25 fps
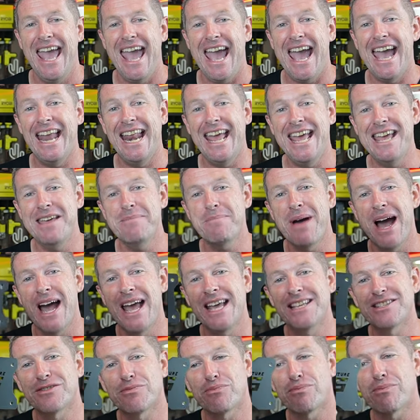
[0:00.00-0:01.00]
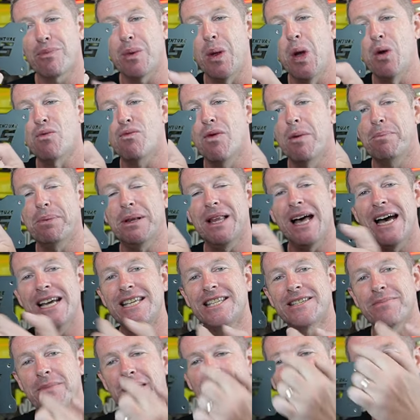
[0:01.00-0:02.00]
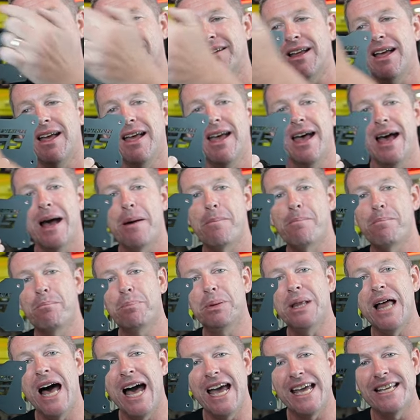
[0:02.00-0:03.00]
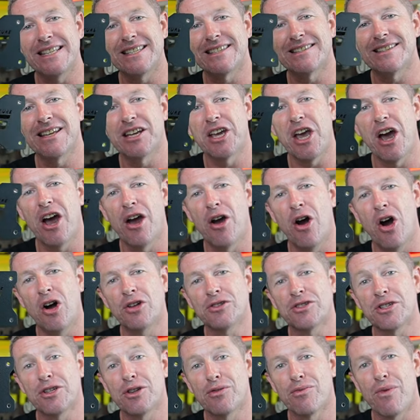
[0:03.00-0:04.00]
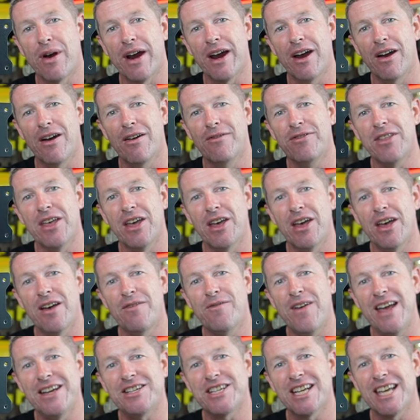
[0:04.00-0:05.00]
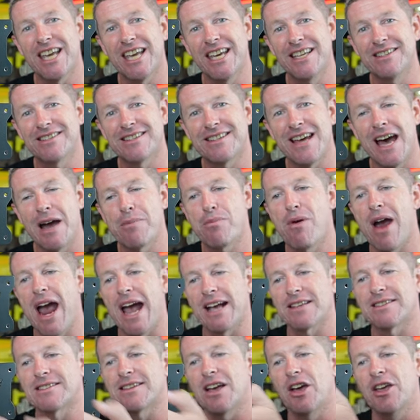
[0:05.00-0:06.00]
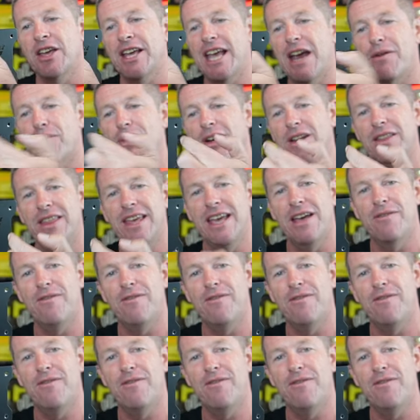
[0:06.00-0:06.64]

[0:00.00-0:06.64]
and he makes replacement plates that go onto the rear of the Adventure Kings tub racks. So you can get rid of the